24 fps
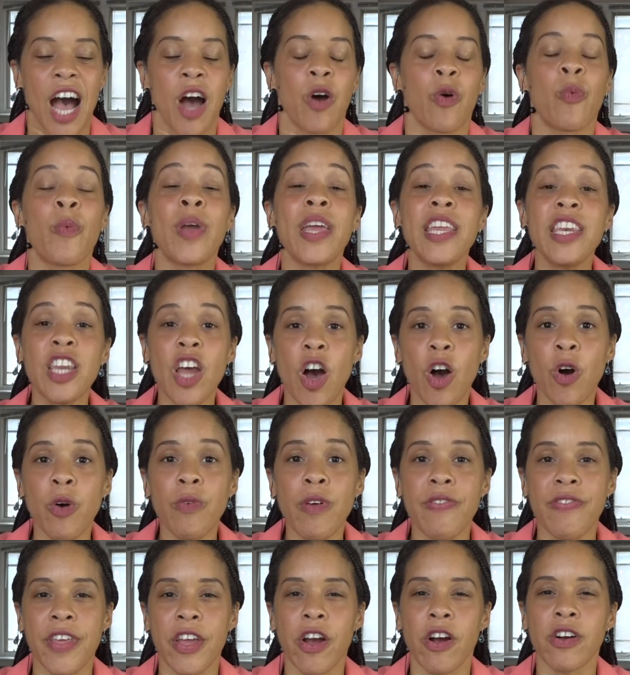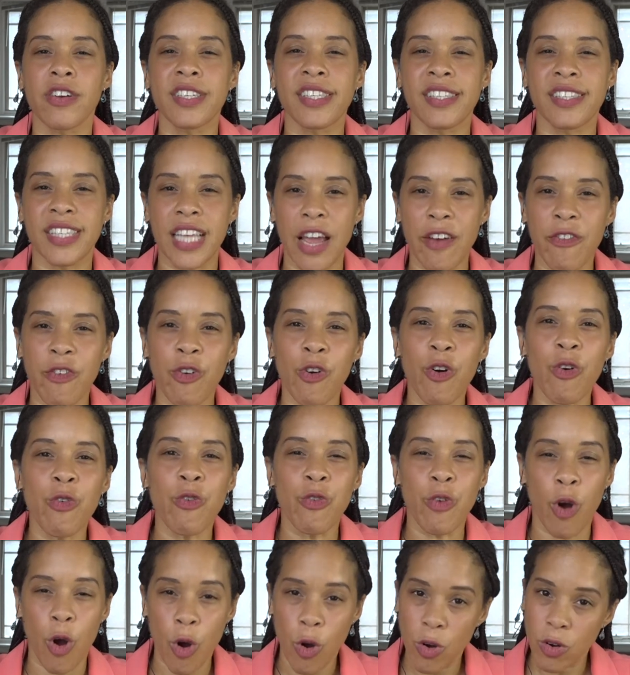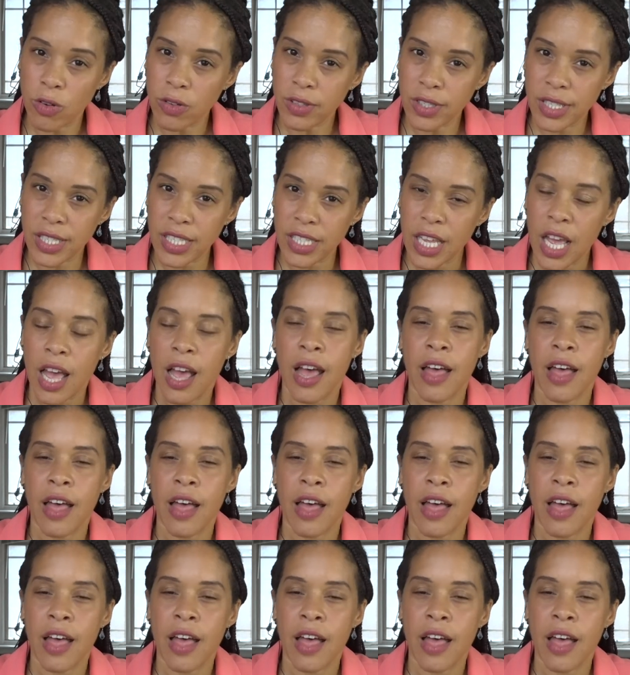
We know that there are several roles